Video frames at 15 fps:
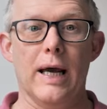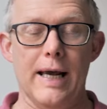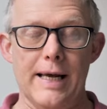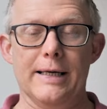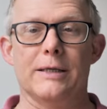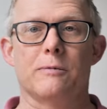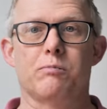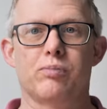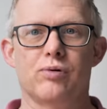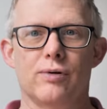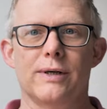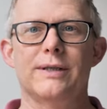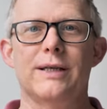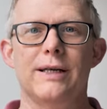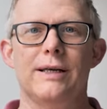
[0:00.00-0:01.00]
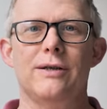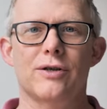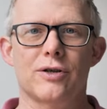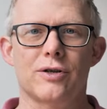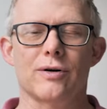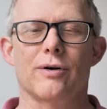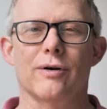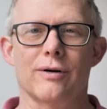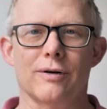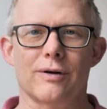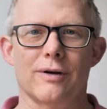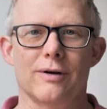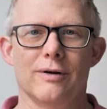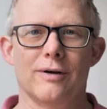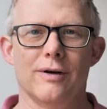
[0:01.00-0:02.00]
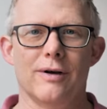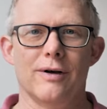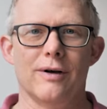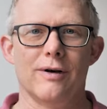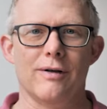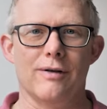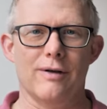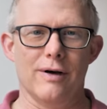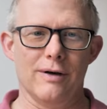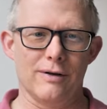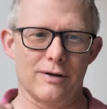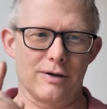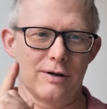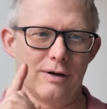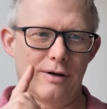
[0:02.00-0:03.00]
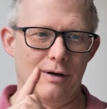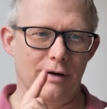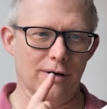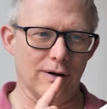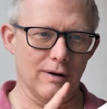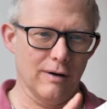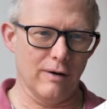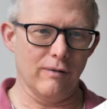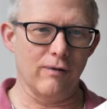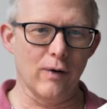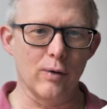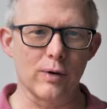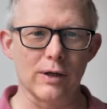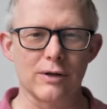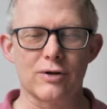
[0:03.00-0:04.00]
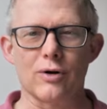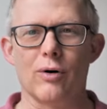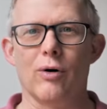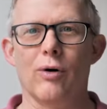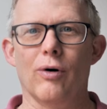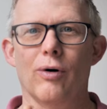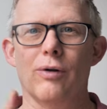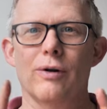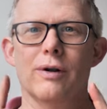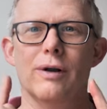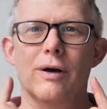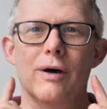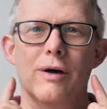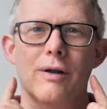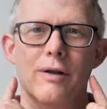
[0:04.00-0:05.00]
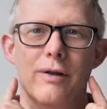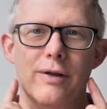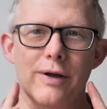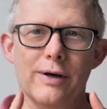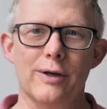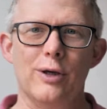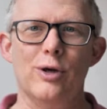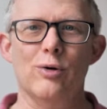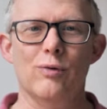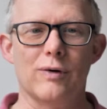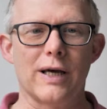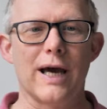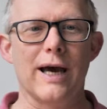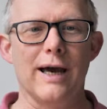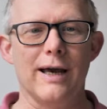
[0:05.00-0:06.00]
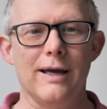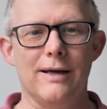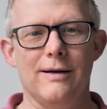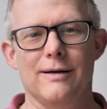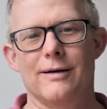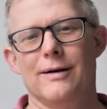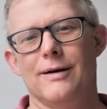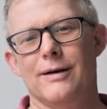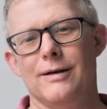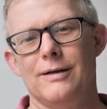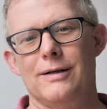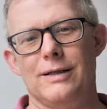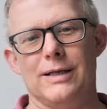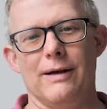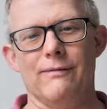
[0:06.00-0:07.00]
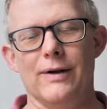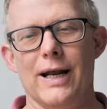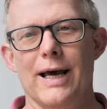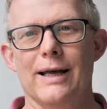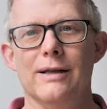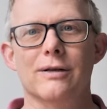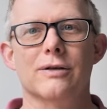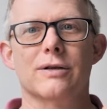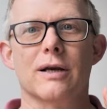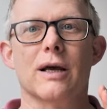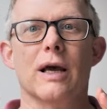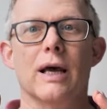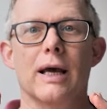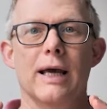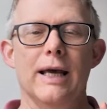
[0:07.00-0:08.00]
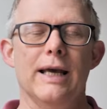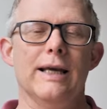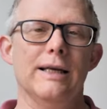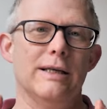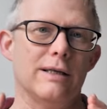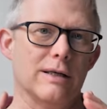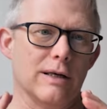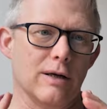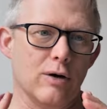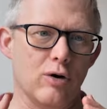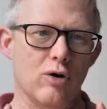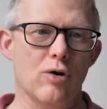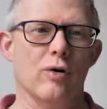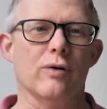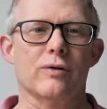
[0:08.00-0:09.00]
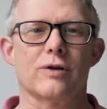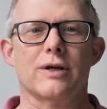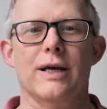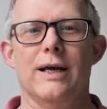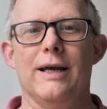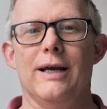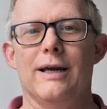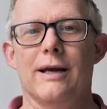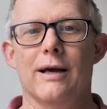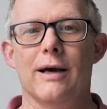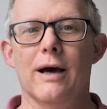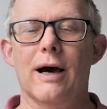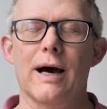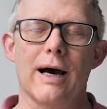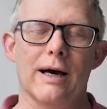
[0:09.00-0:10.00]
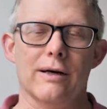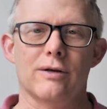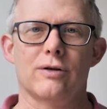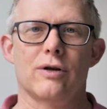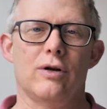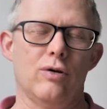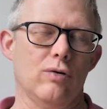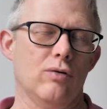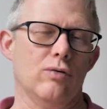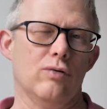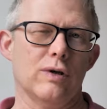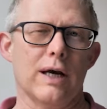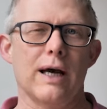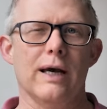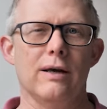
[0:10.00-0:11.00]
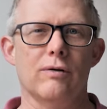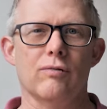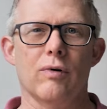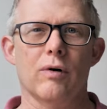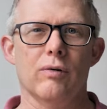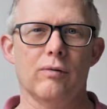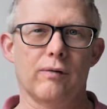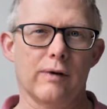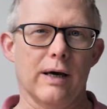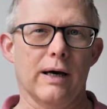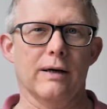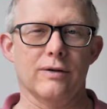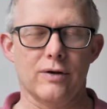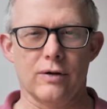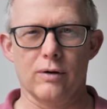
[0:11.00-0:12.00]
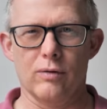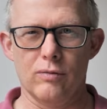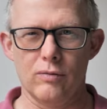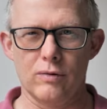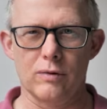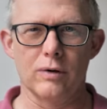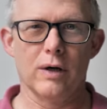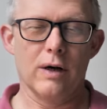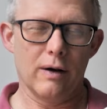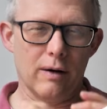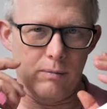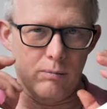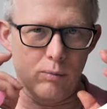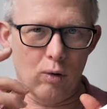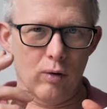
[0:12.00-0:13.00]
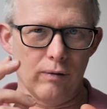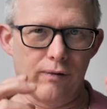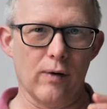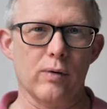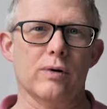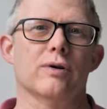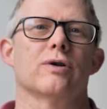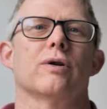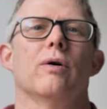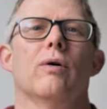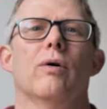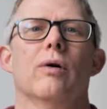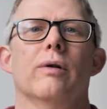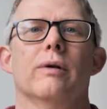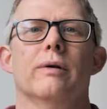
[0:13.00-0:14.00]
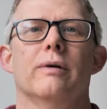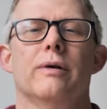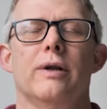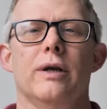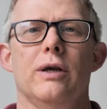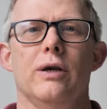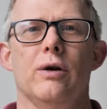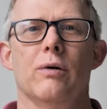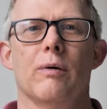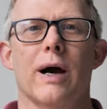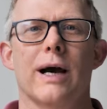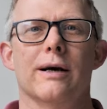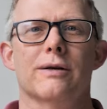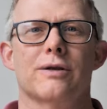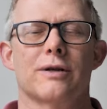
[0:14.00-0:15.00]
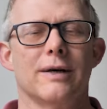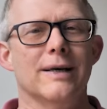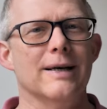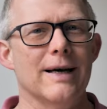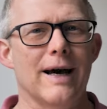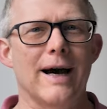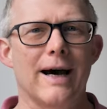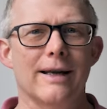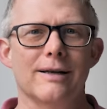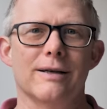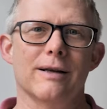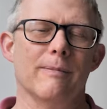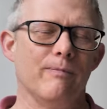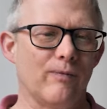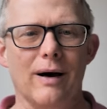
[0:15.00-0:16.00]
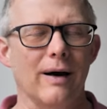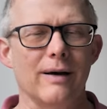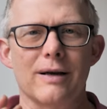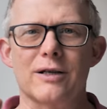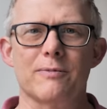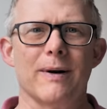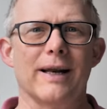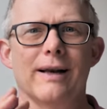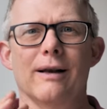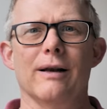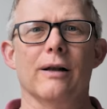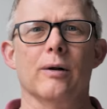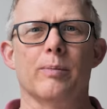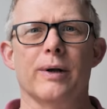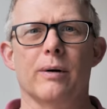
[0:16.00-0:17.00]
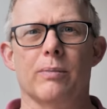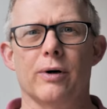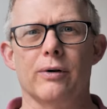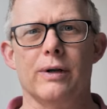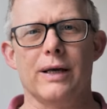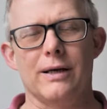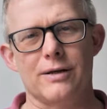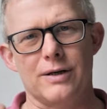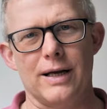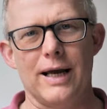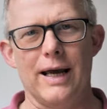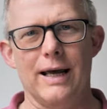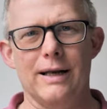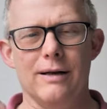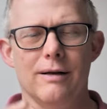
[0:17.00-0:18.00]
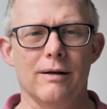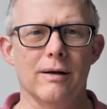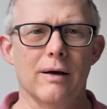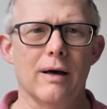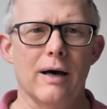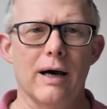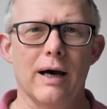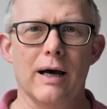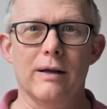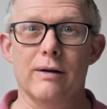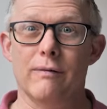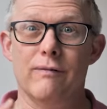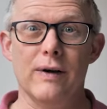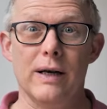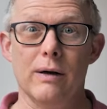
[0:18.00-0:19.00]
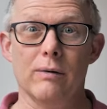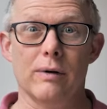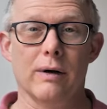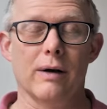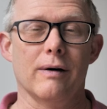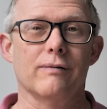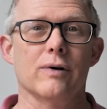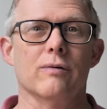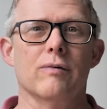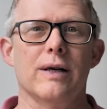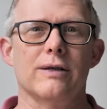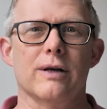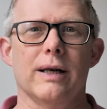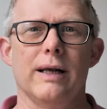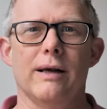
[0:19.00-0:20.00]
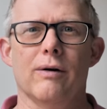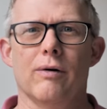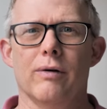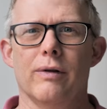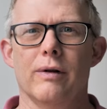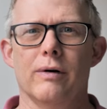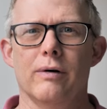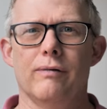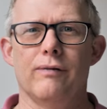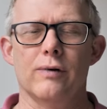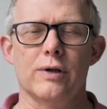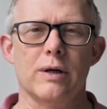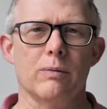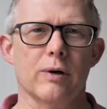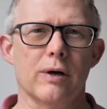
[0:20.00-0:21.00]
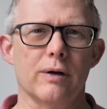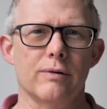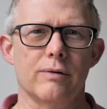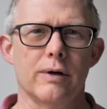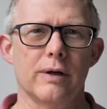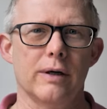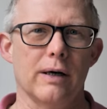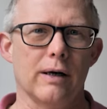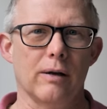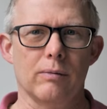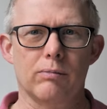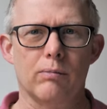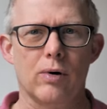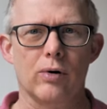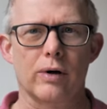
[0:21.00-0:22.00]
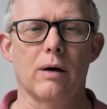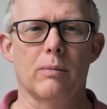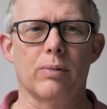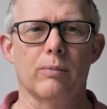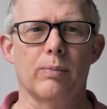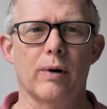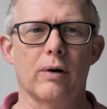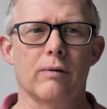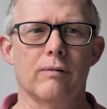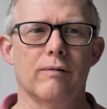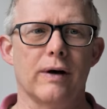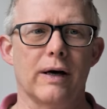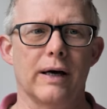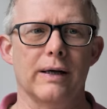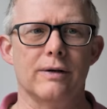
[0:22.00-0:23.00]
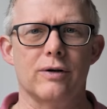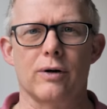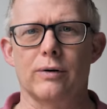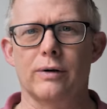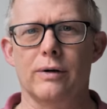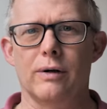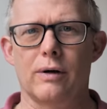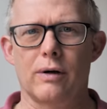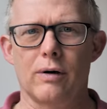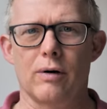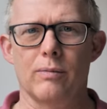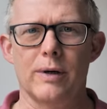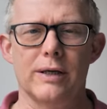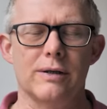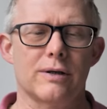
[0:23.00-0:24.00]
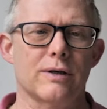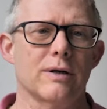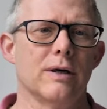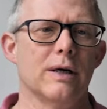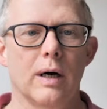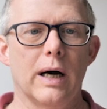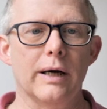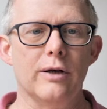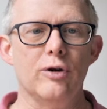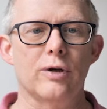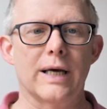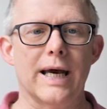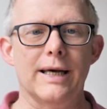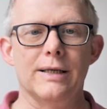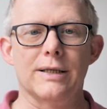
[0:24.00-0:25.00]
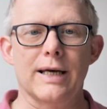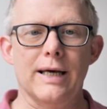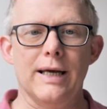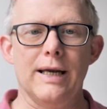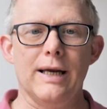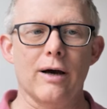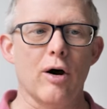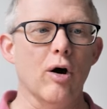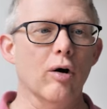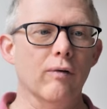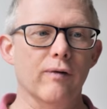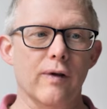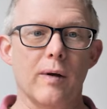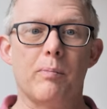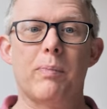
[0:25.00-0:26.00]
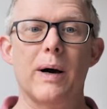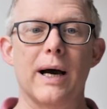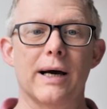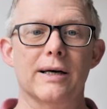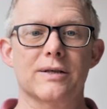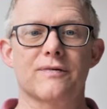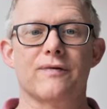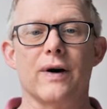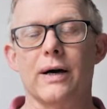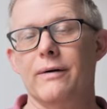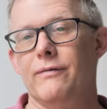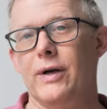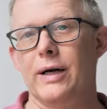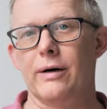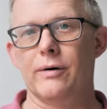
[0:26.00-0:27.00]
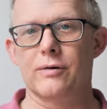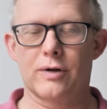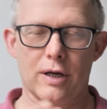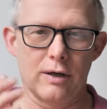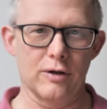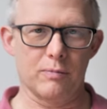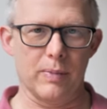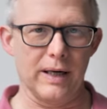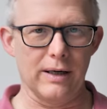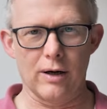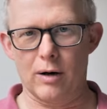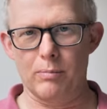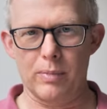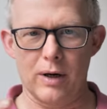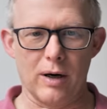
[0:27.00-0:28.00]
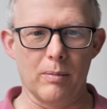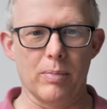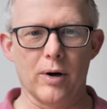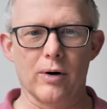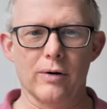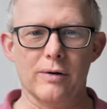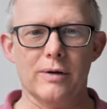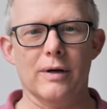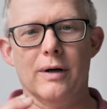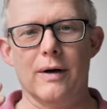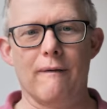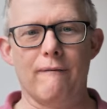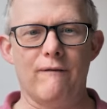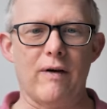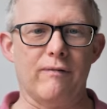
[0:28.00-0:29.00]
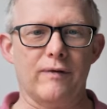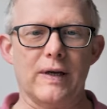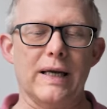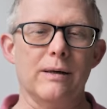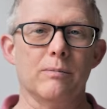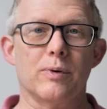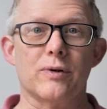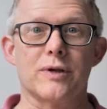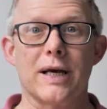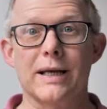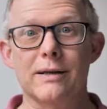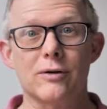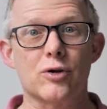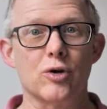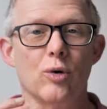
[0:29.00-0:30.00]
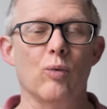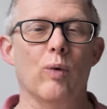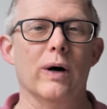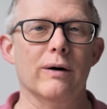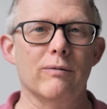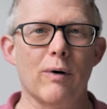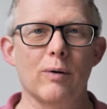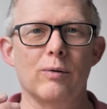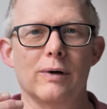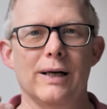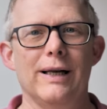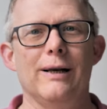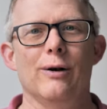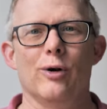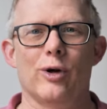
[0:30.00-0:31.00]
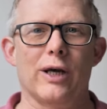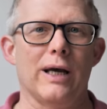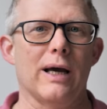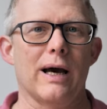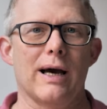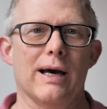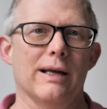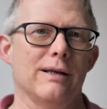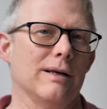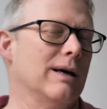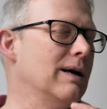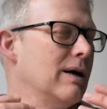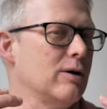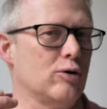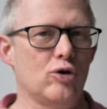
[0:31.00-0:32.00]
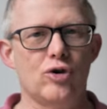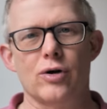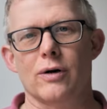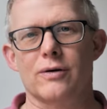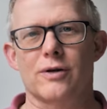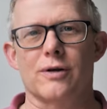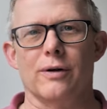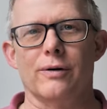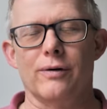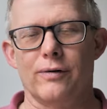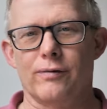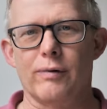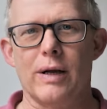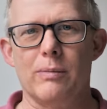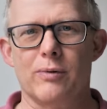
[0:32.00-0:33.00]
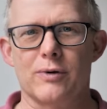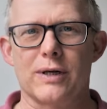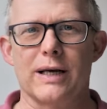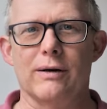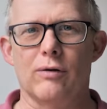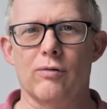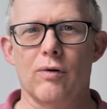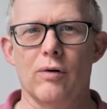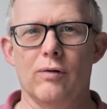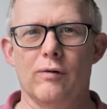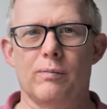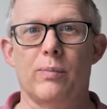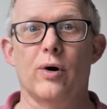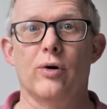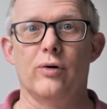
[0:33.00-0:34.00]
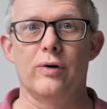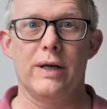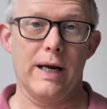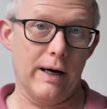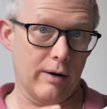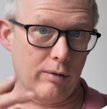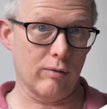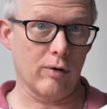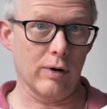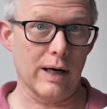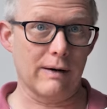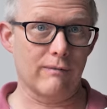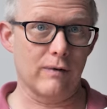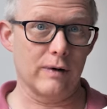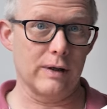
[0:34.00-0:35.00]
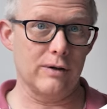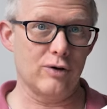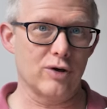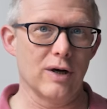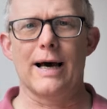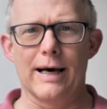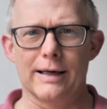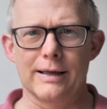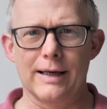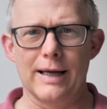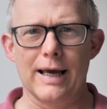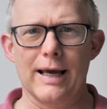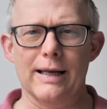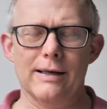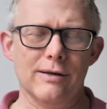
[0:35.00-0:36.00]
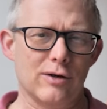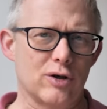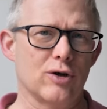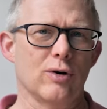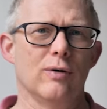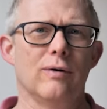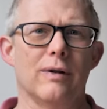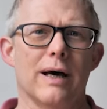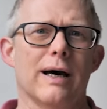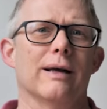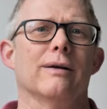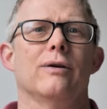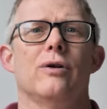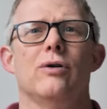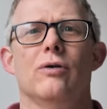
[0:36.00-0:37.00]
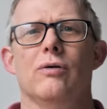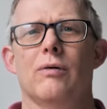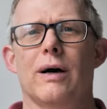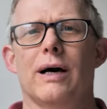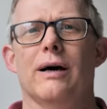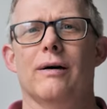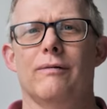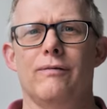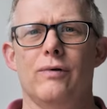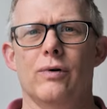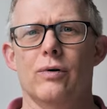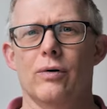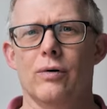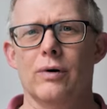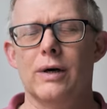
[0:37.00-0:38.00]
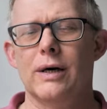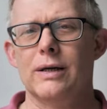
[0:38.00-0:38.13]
it's pretty stark that the focus on the UK dividends is not seeing as huge a growth as those more focused on the US. And I explain a little bit about this in the video that I've done recently on the FTSE 100. I'll mark up above and down in the comments. IUKD over the past 5 years has been up about 15%, so we're only looking at just under 3% growth per year on average. Adding in to that, you have your